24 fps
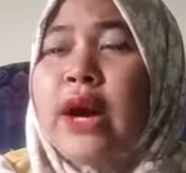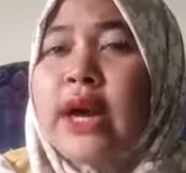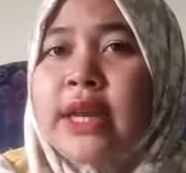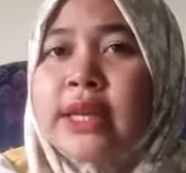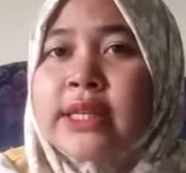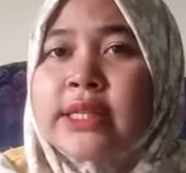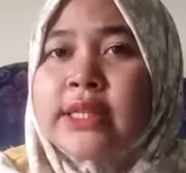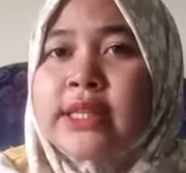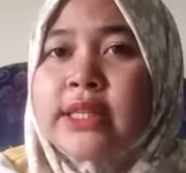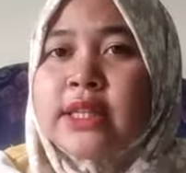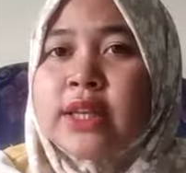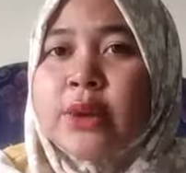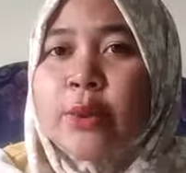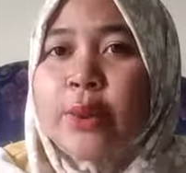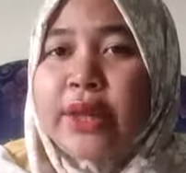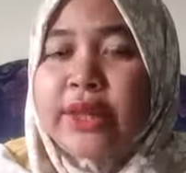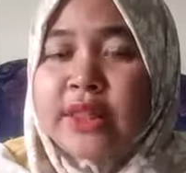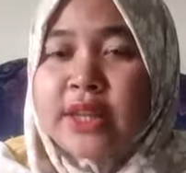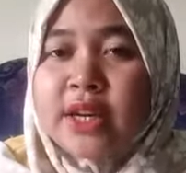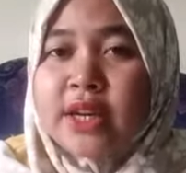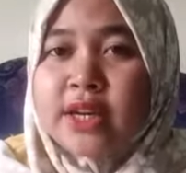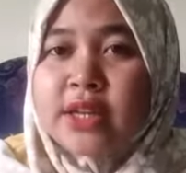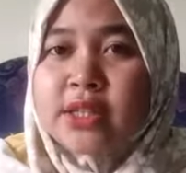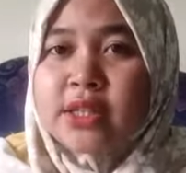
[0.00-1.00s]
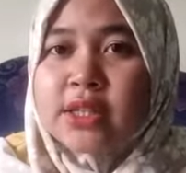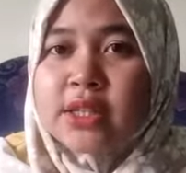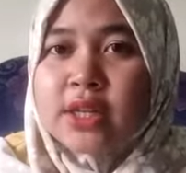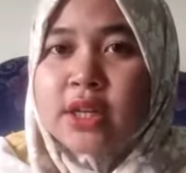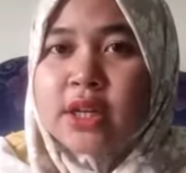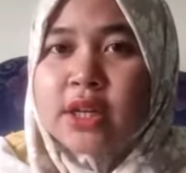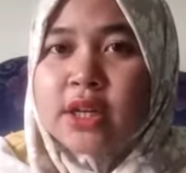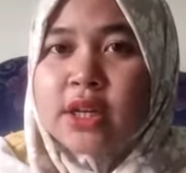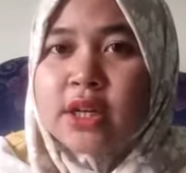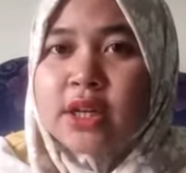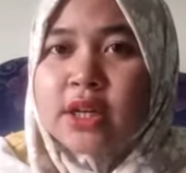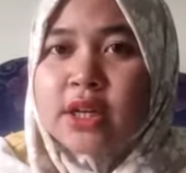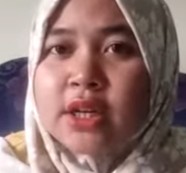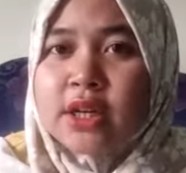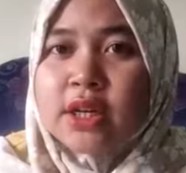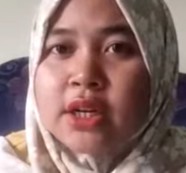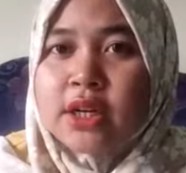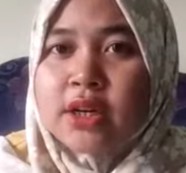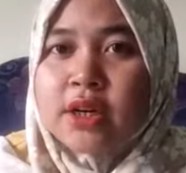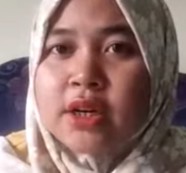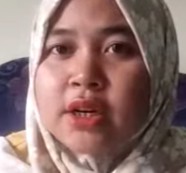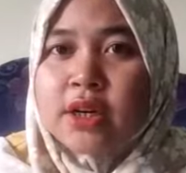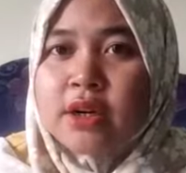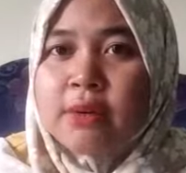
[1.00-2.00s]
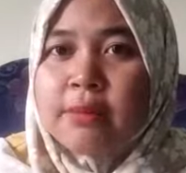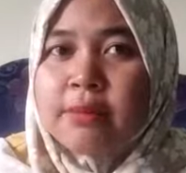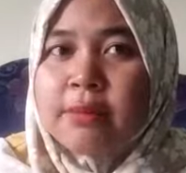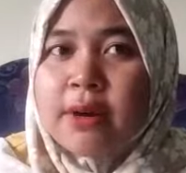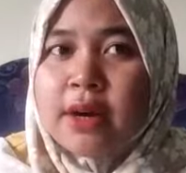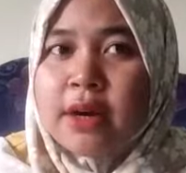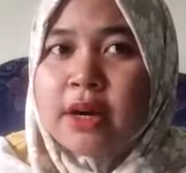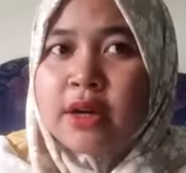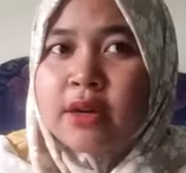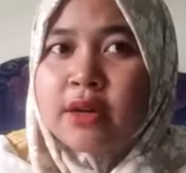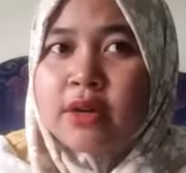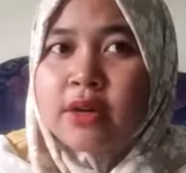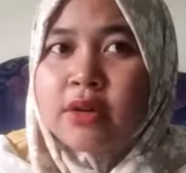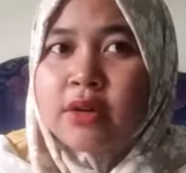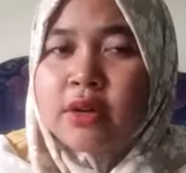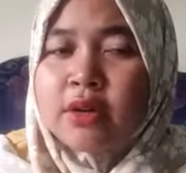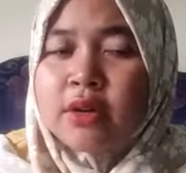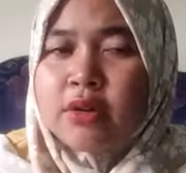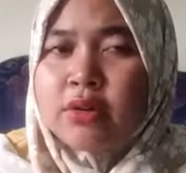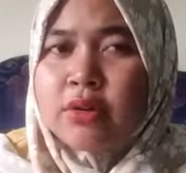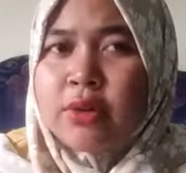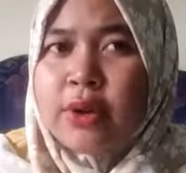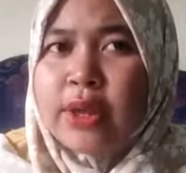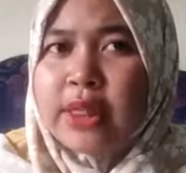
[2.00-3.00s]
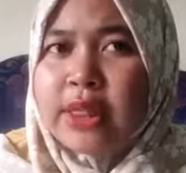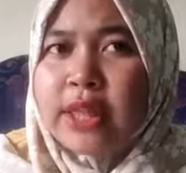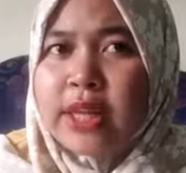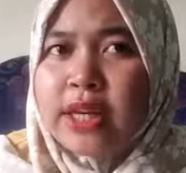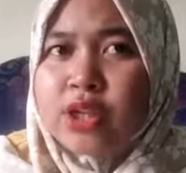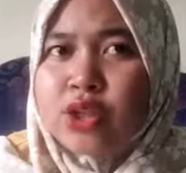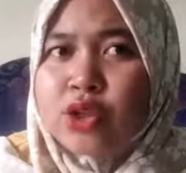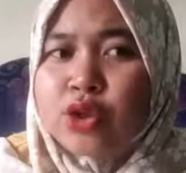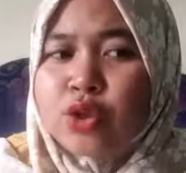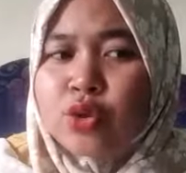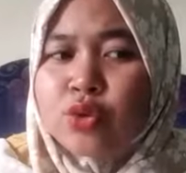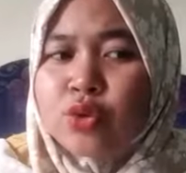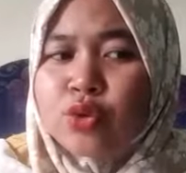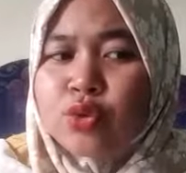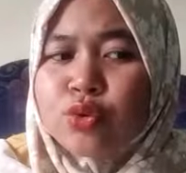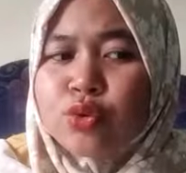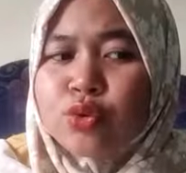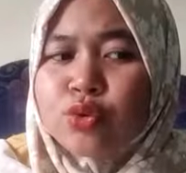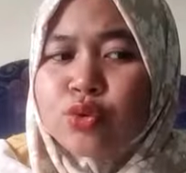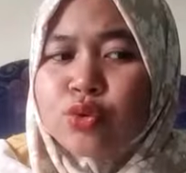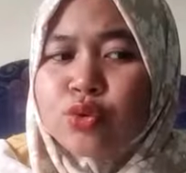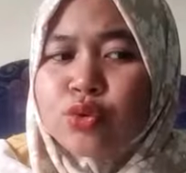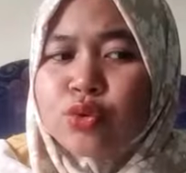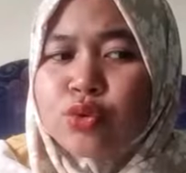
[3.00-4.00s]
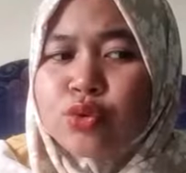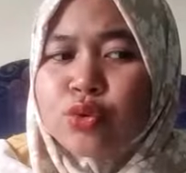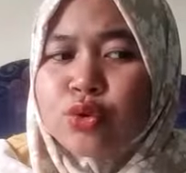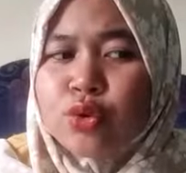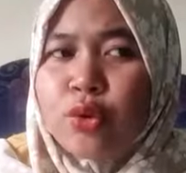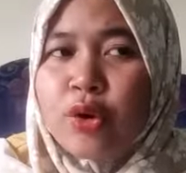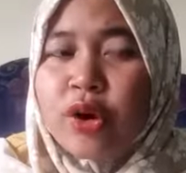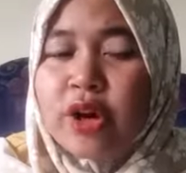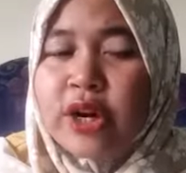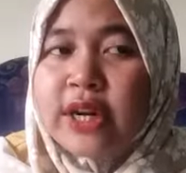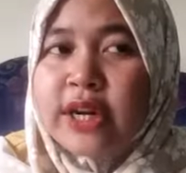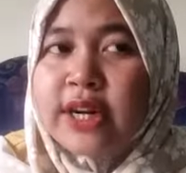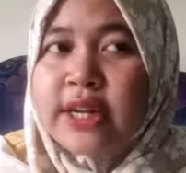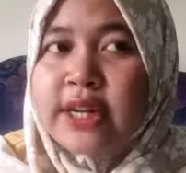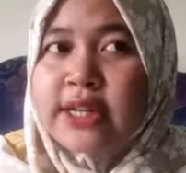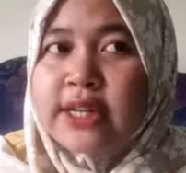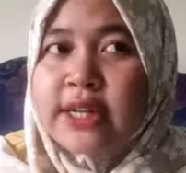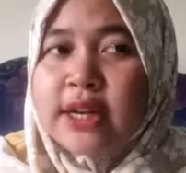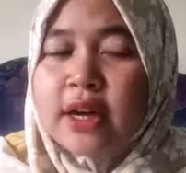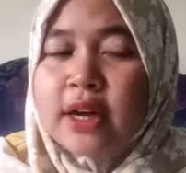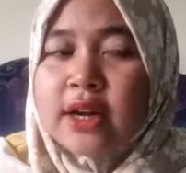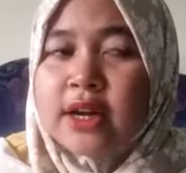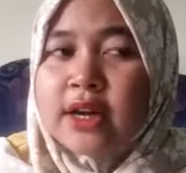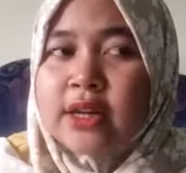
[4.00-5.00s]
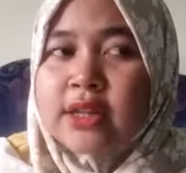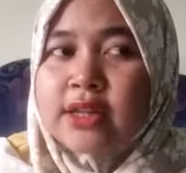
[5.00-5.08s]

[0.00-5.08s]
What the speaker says: ask the waiters about waiters to order